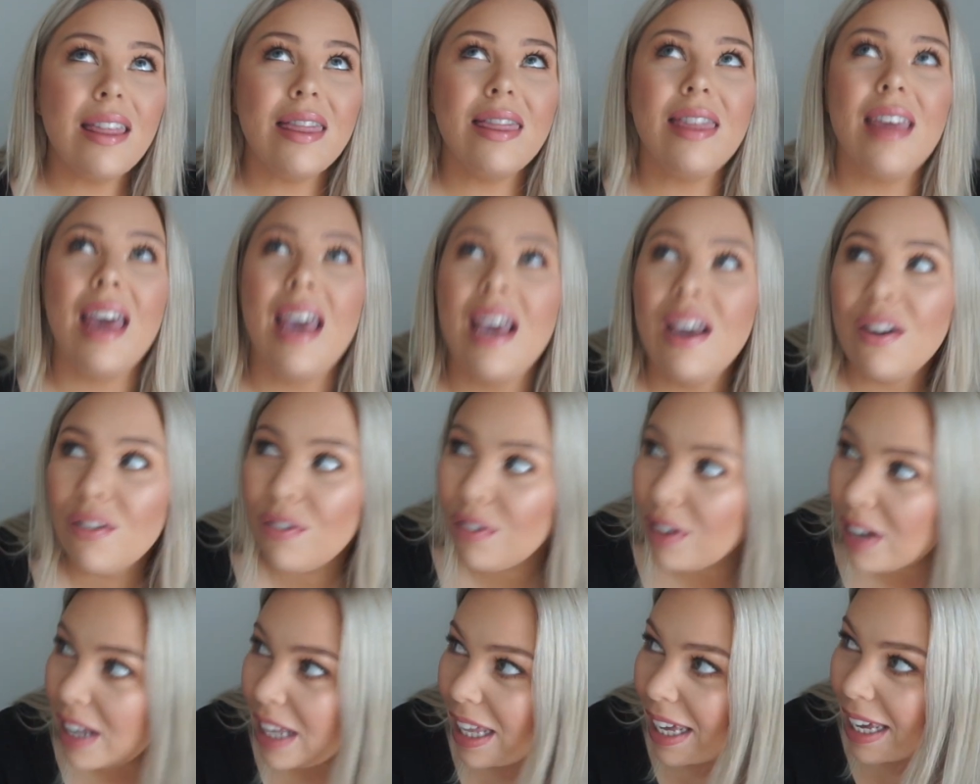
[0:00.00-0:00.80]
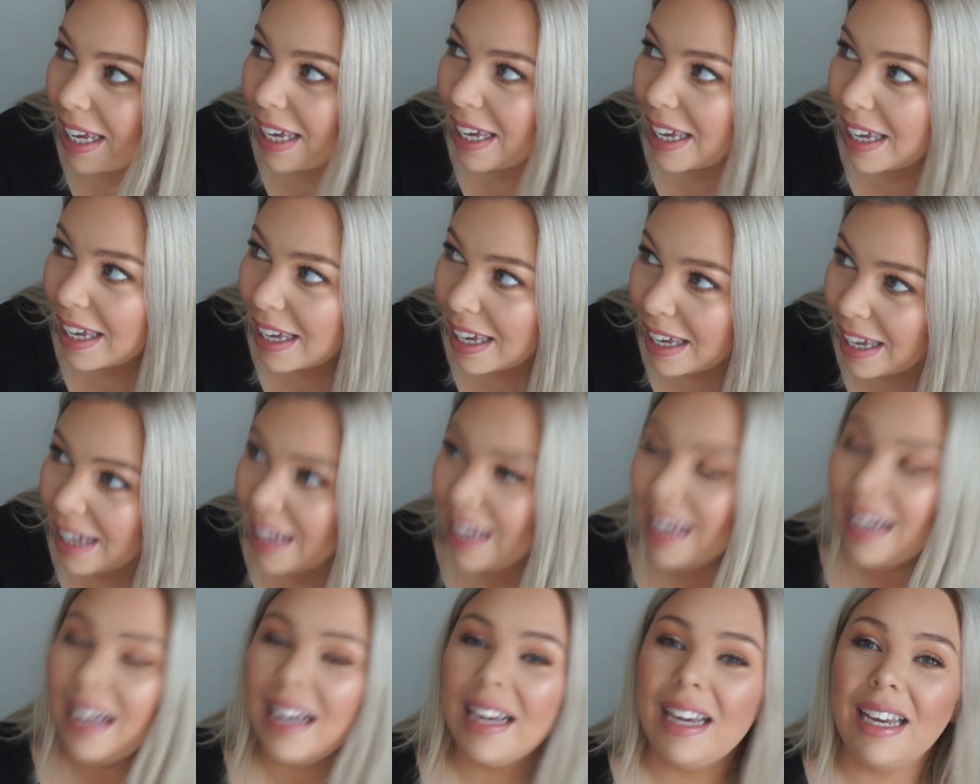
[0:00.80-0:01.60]
thankfully,
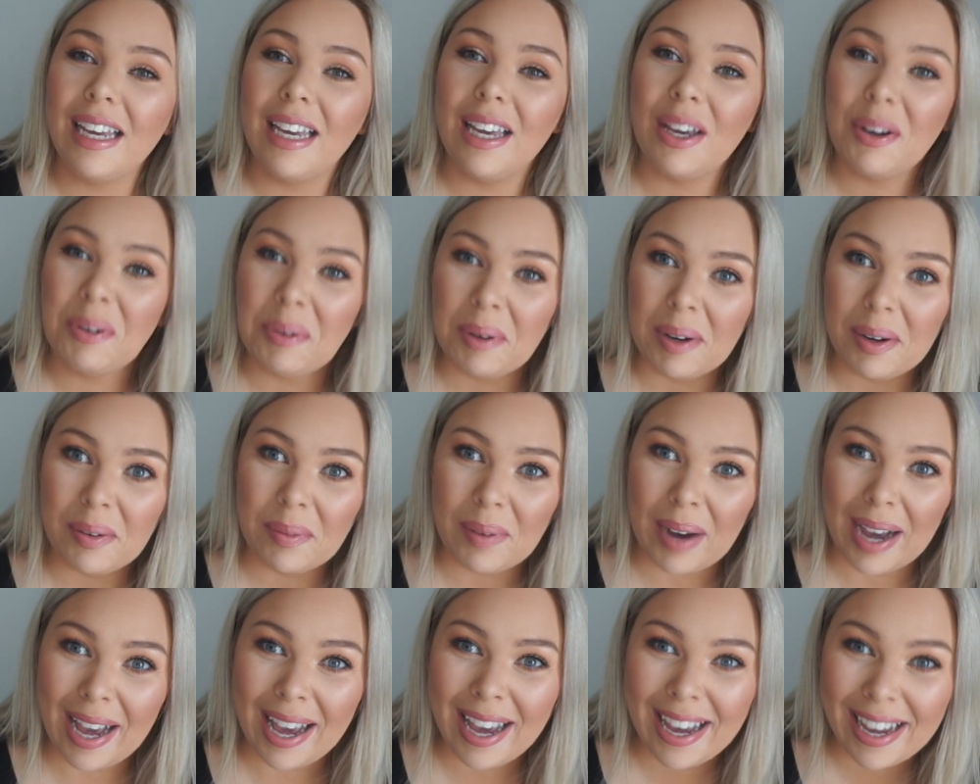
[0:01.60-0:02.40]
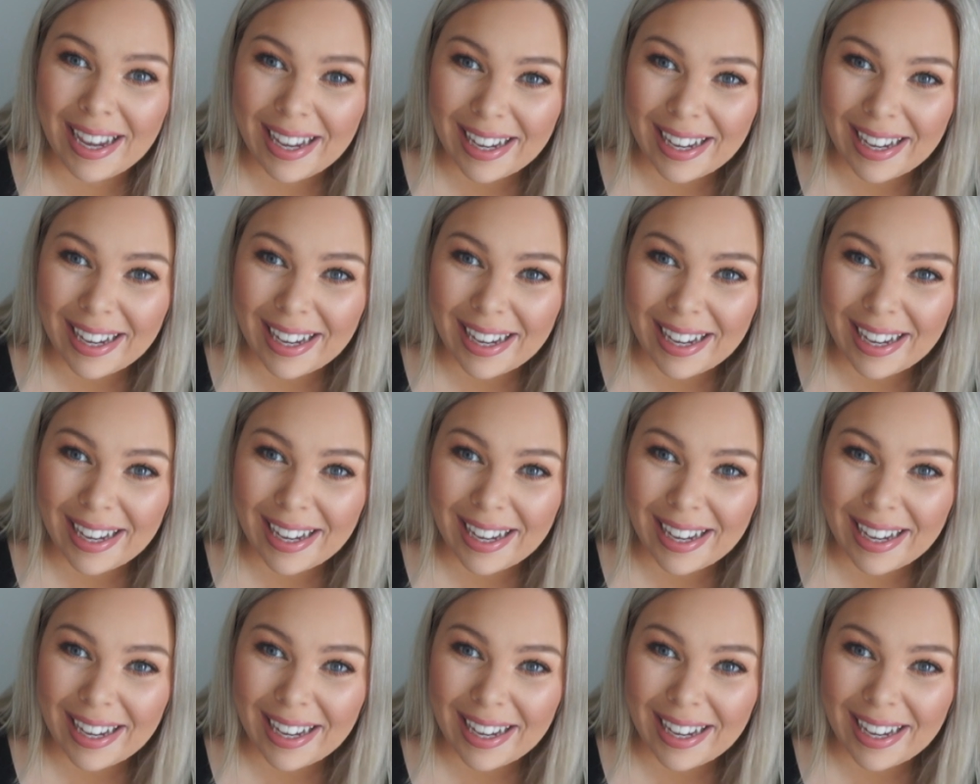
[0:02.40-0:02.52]
it went away.